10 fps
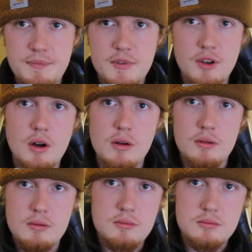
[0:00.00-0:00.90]

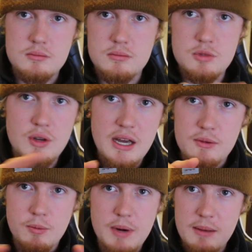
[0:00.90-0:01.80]
So you
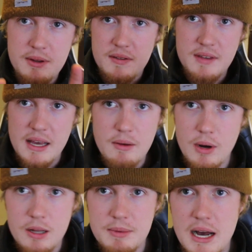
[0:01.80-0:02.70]
guys will probably see it
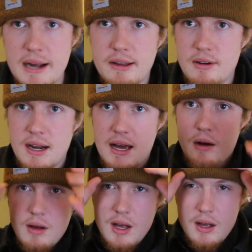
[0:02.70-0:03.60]
while I'm talking right now.